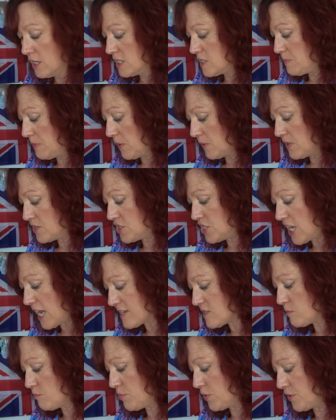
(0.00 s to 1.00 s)
To be honest, she
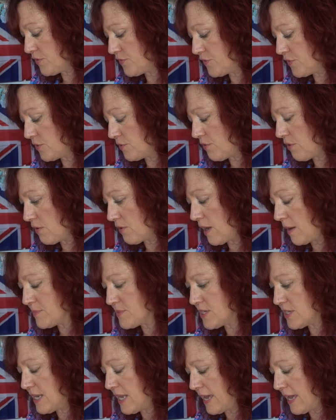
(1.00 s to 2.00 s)
hasn't put a foot wrong up
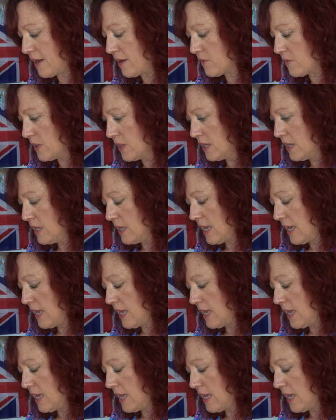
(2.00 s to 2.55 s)
to now,